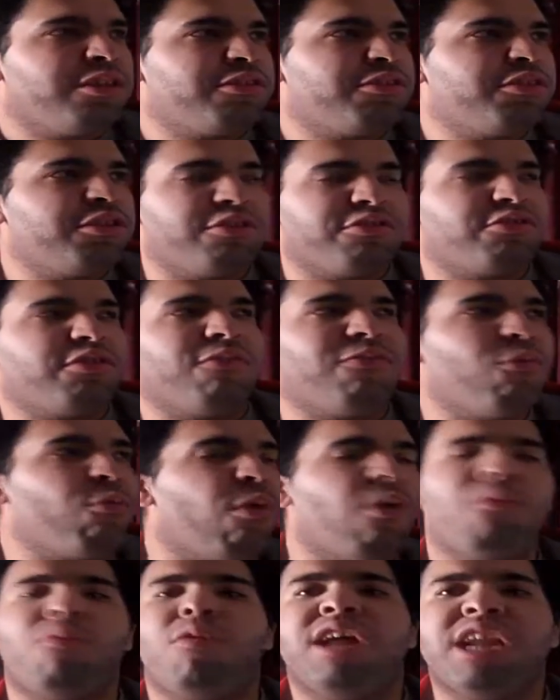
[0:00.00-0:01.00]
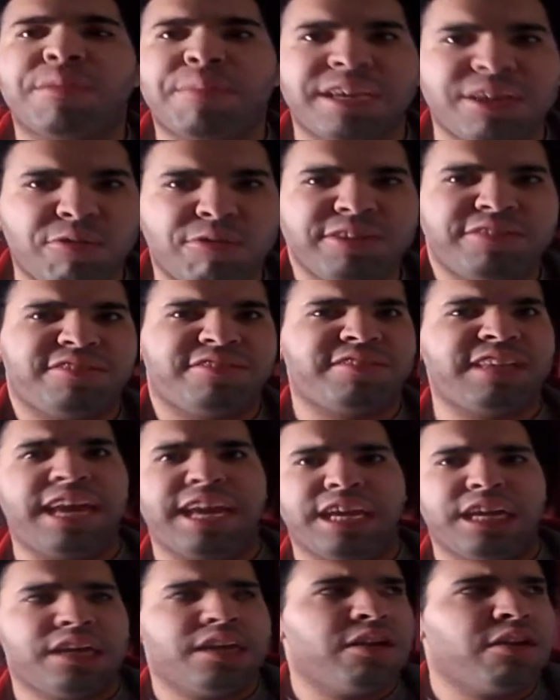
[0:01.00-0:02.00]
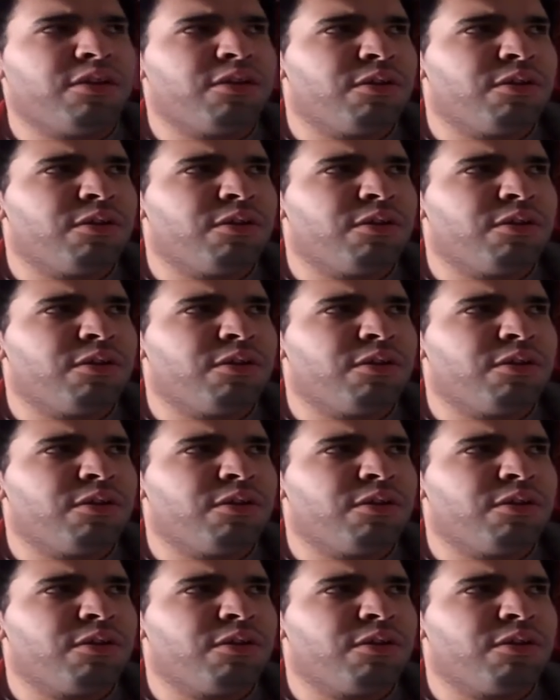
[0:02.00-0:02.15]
to yourself, what, what am I going to say?